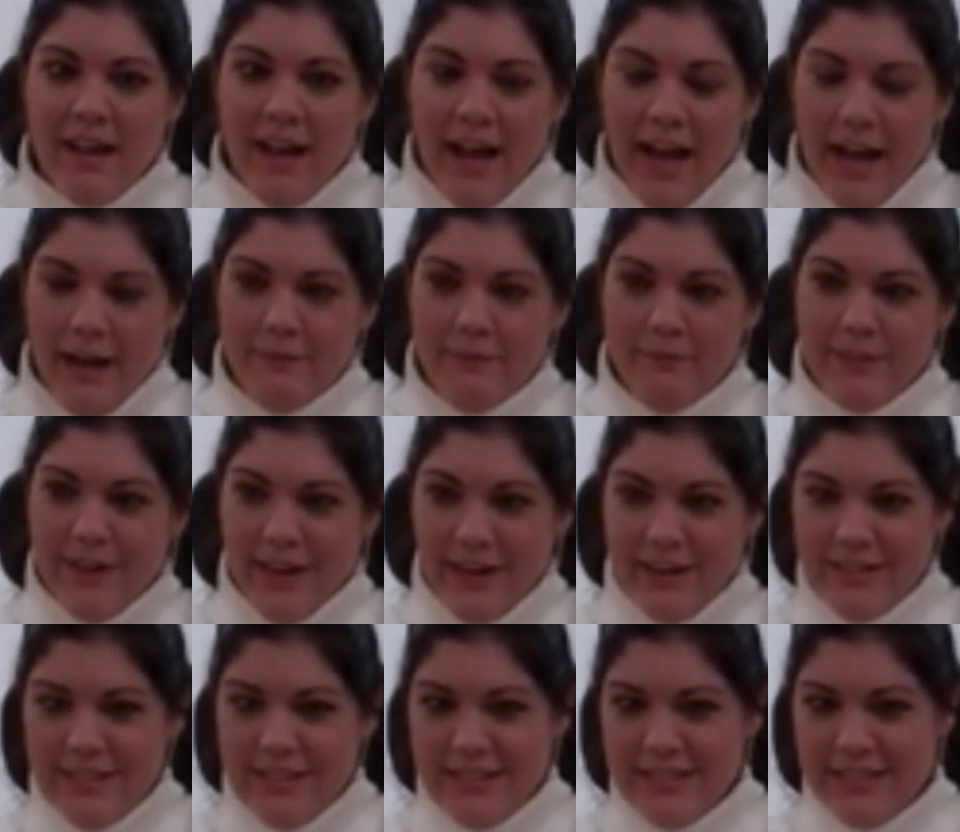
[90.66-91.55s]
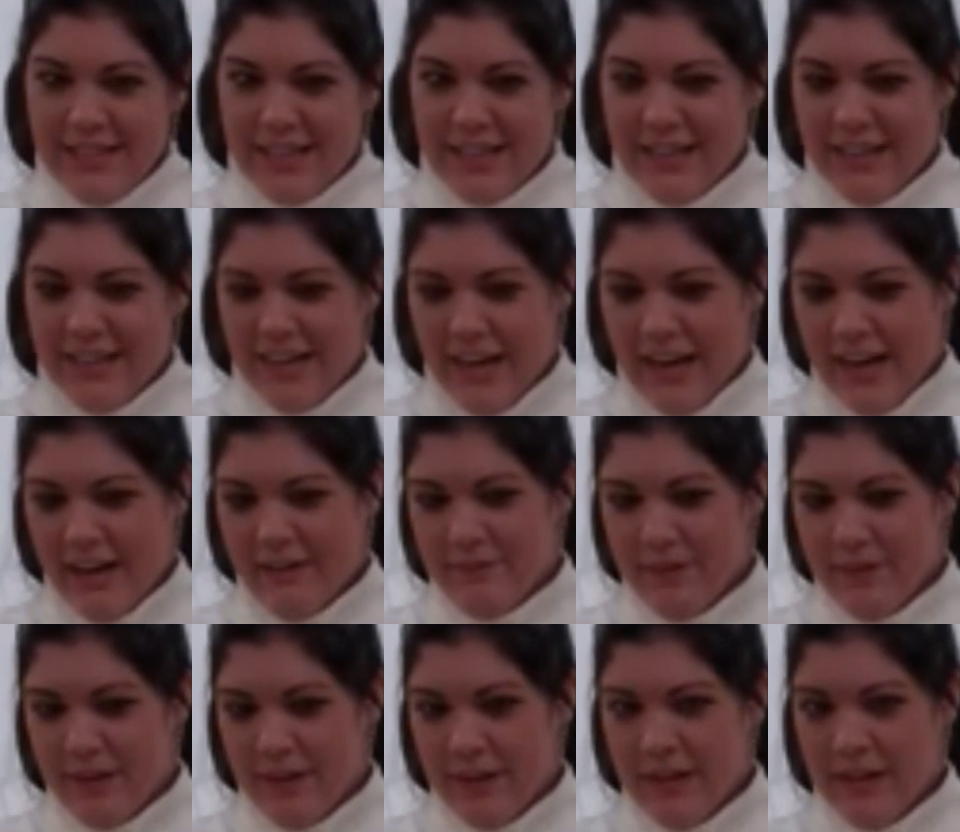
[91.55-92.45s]
I'm proud to say that I'm
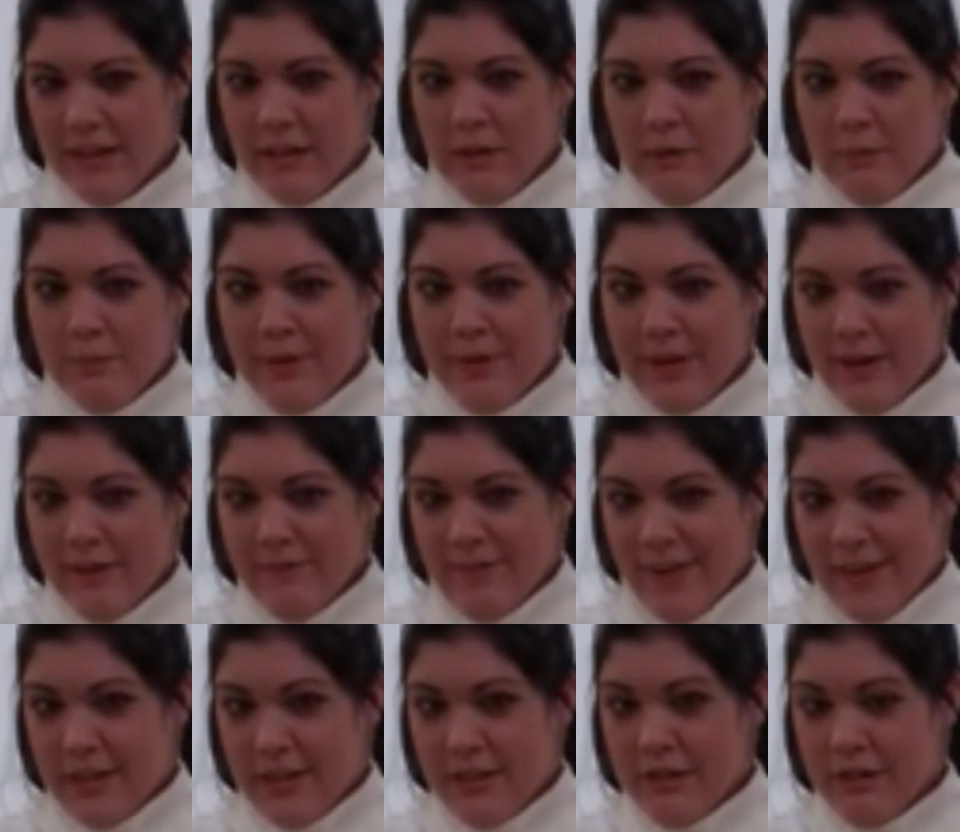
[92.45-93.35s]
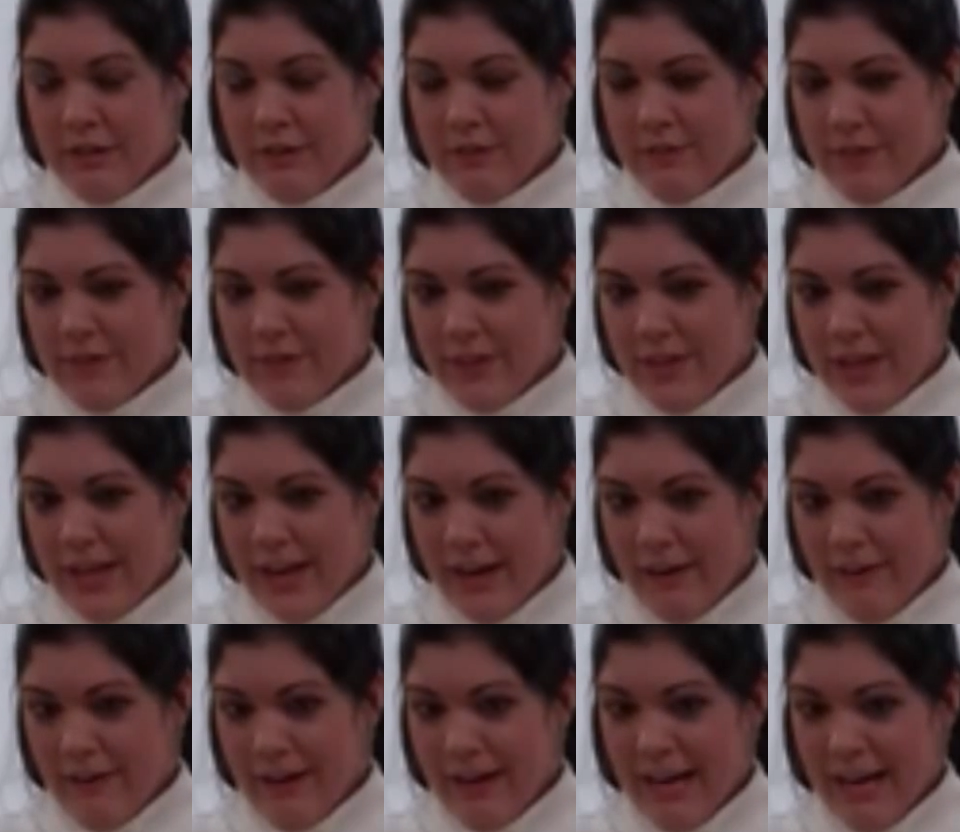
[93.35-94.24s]
a peer mentor for the
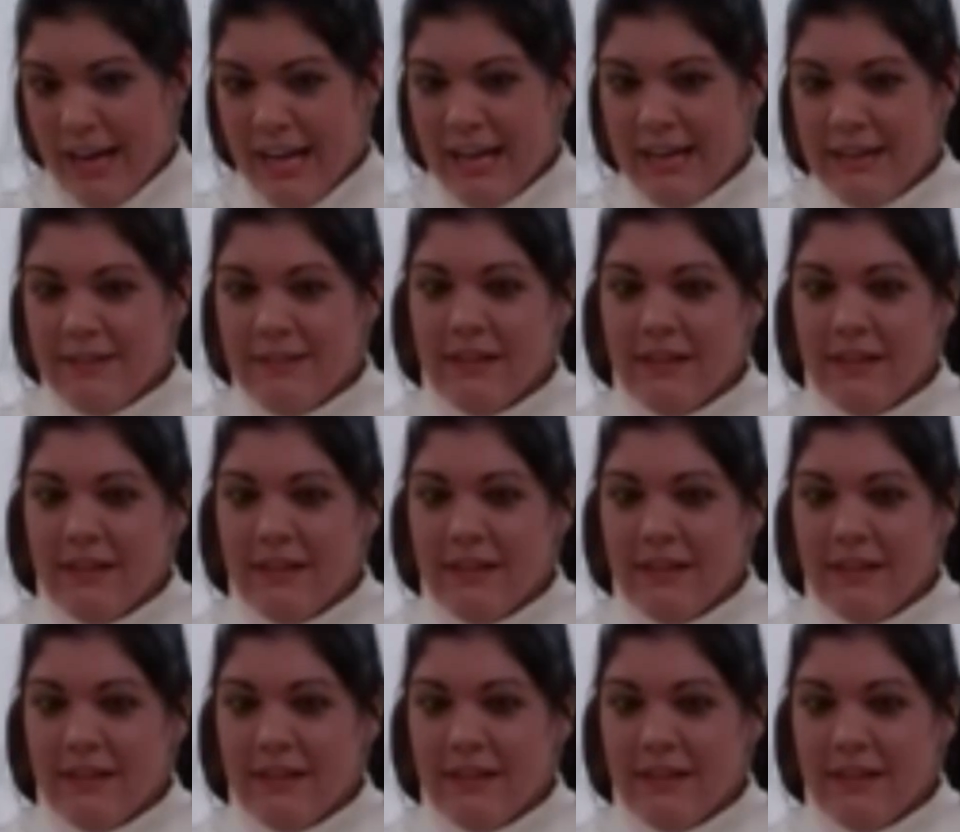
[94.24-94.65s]
area.